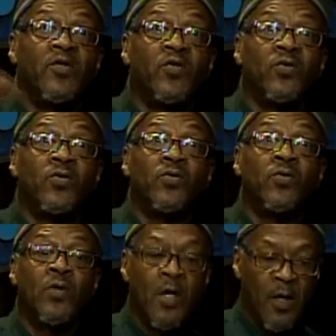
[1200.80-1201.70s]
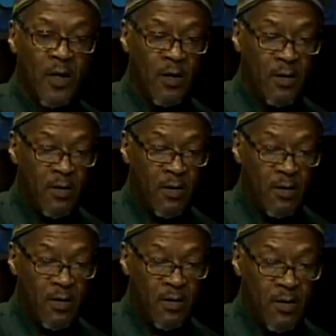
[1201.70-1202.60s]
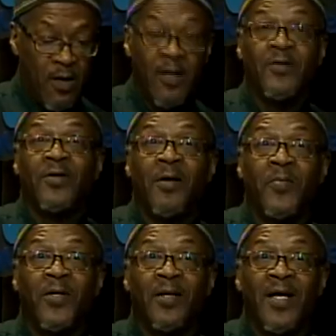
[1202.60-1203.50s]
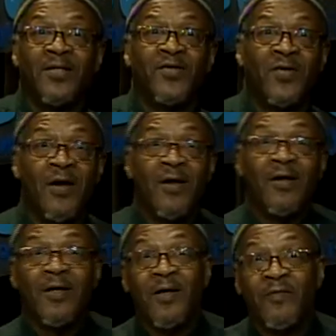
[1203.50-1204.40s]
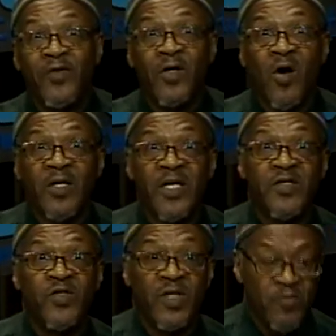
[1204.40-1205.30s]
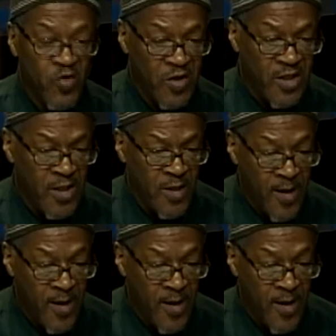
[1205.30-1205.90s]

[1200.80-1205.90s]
to the upper classes of the Caucasian community,